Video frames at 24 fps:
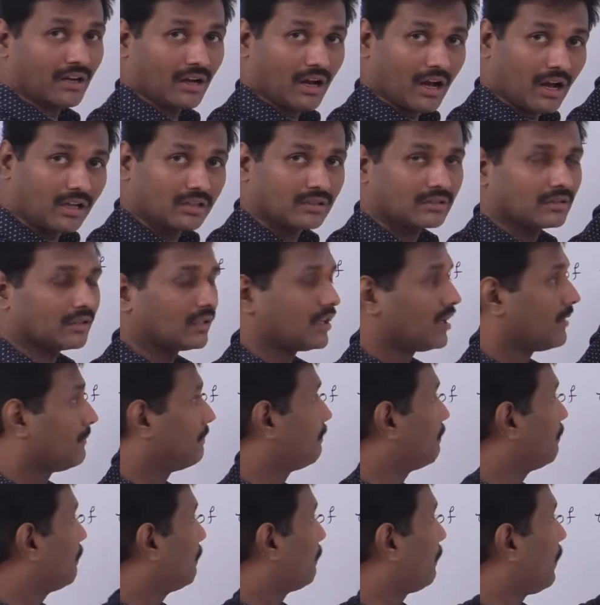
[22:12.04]
R
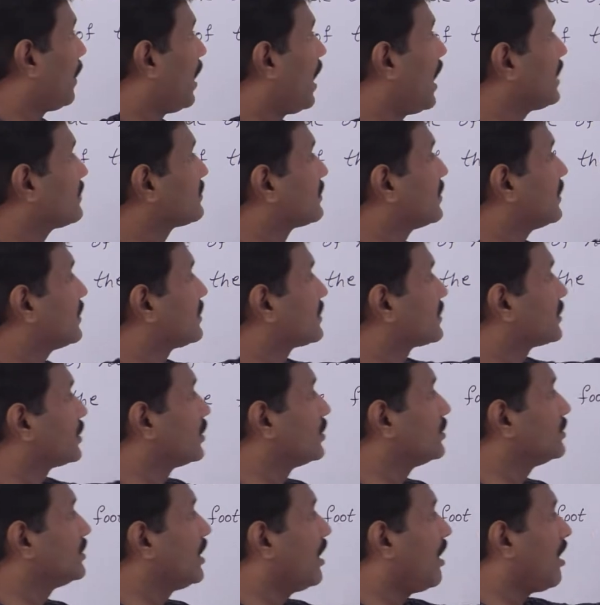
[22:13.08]
passes
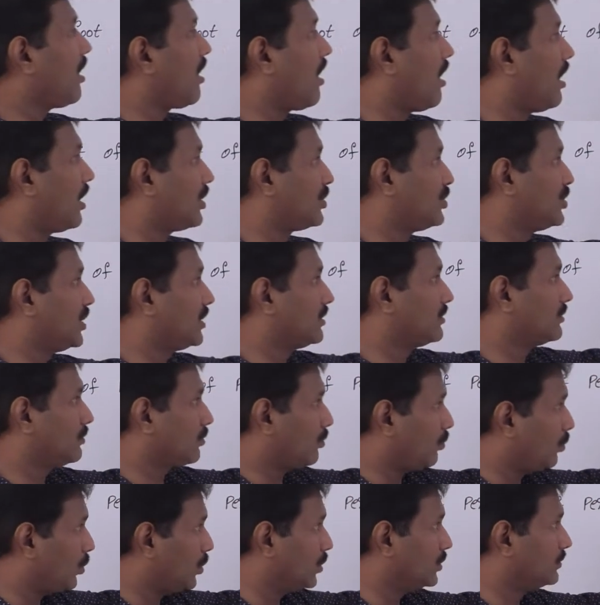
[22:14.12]
through the origin
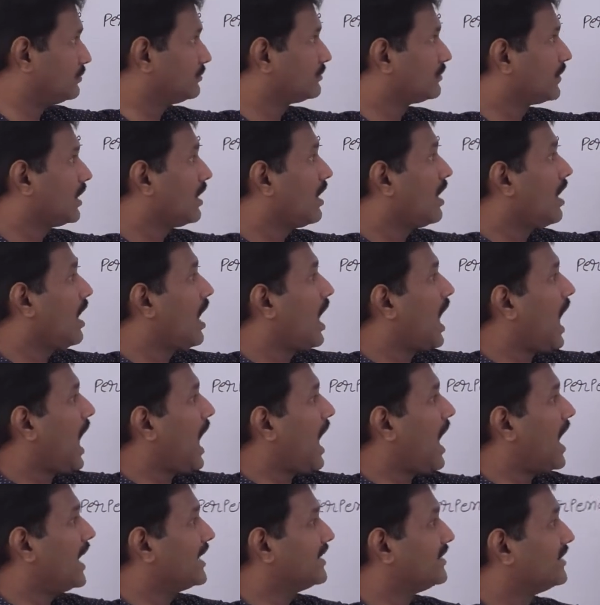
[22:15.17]
O
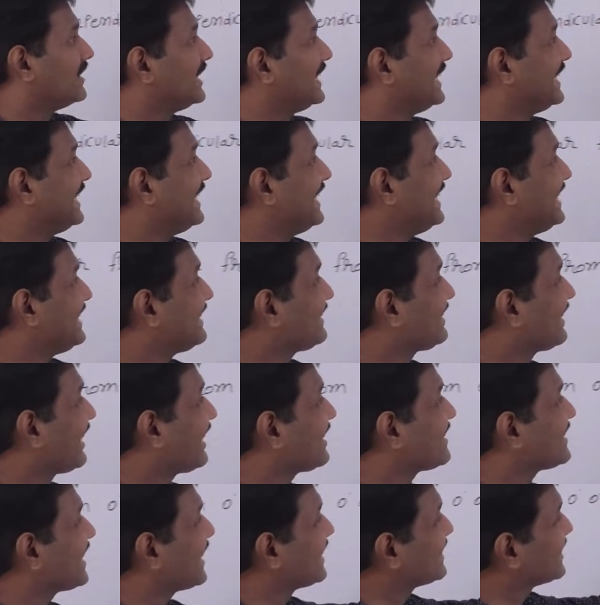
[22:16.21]
and
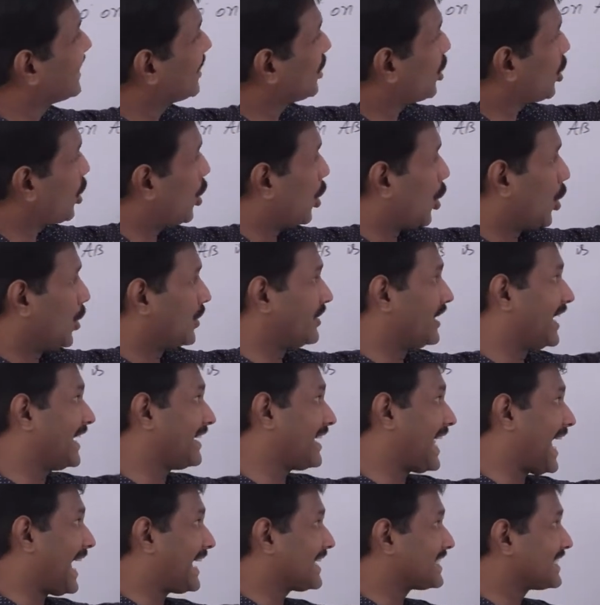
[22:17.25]
intersects the
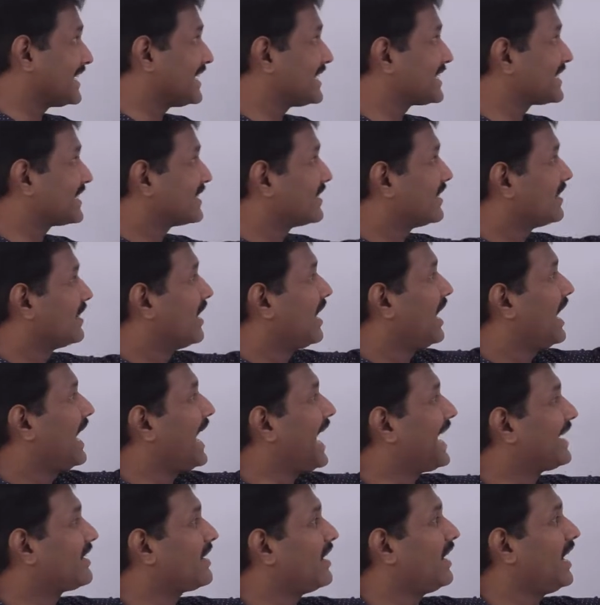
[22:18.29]
coordinate axis
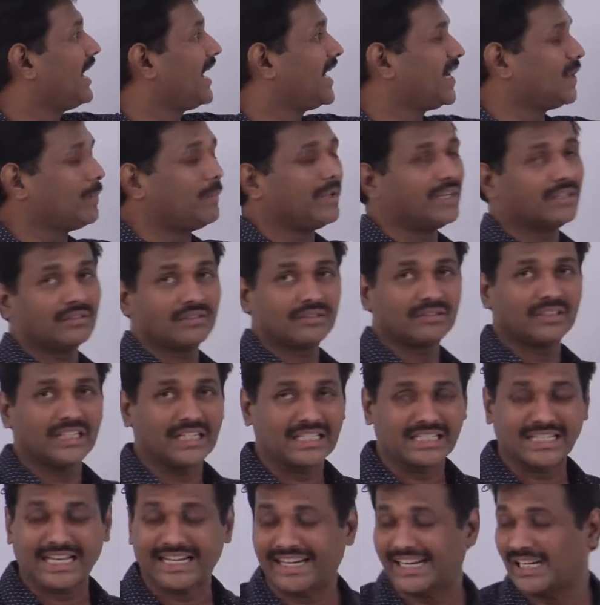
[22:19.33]
at A and B,
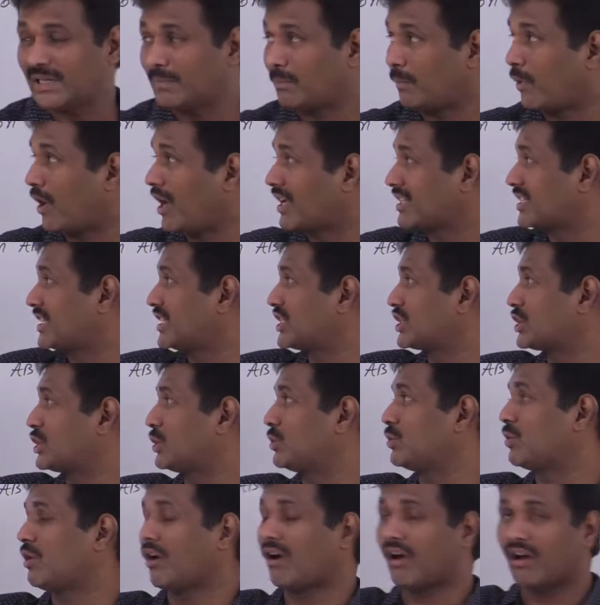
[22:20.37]
that circle passes
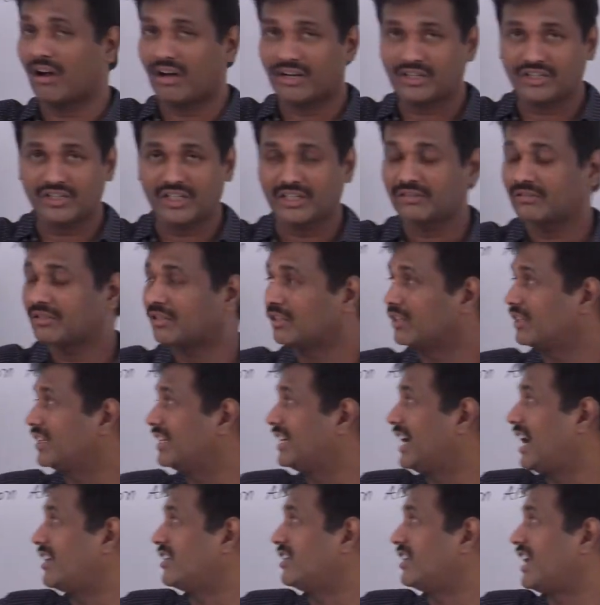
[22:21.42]
through origin
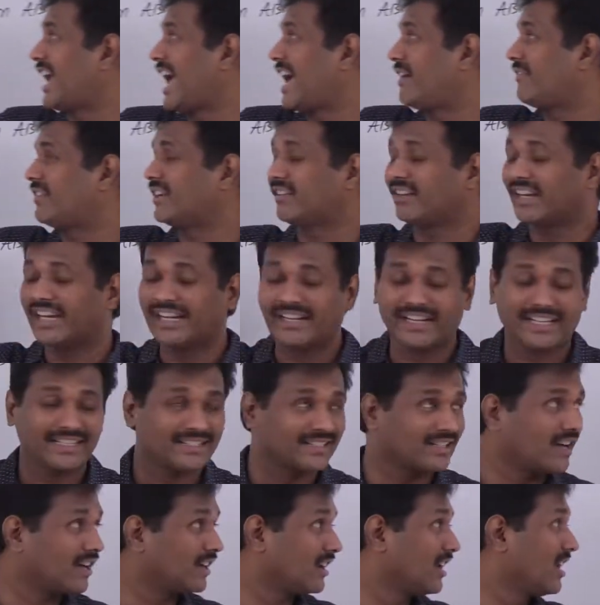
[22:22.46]
and having
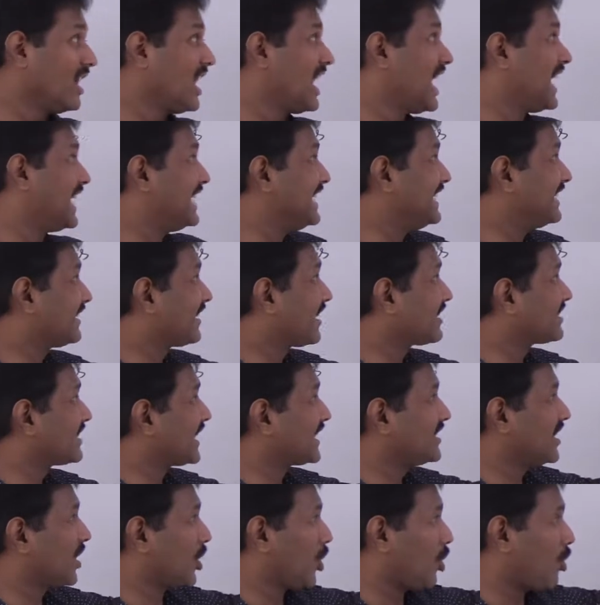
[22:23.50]
radius R,
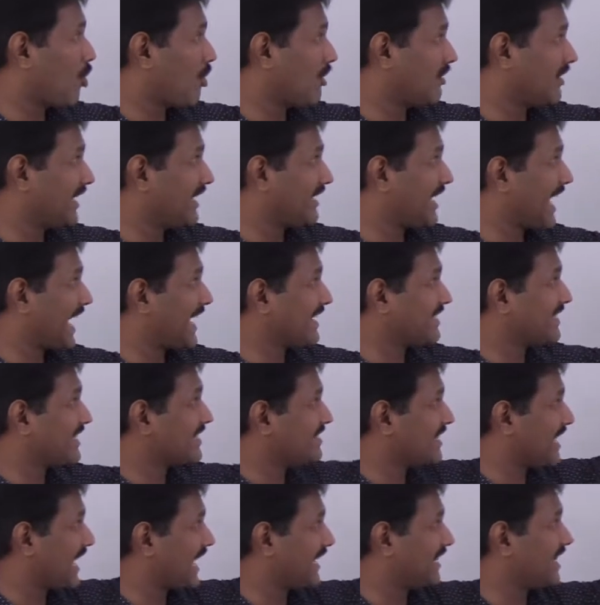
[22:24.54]
intersects the coordinate
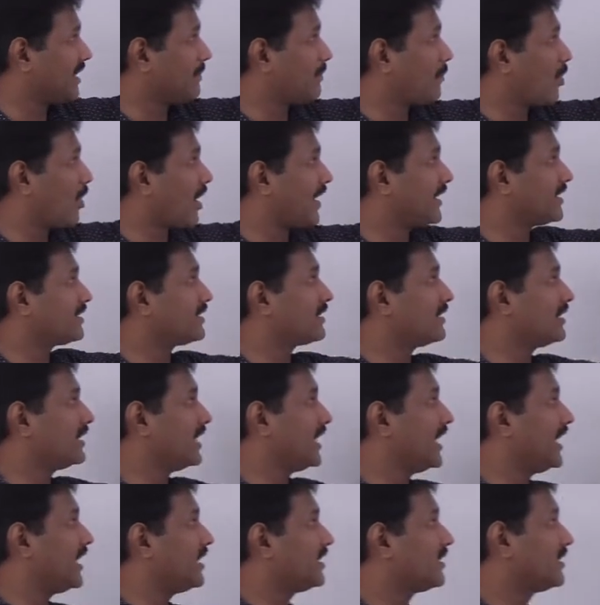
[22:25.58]
axis at the point
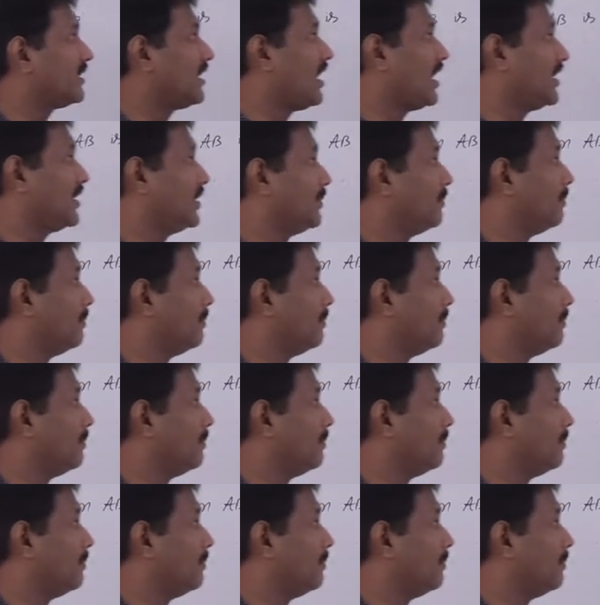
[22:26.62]
A and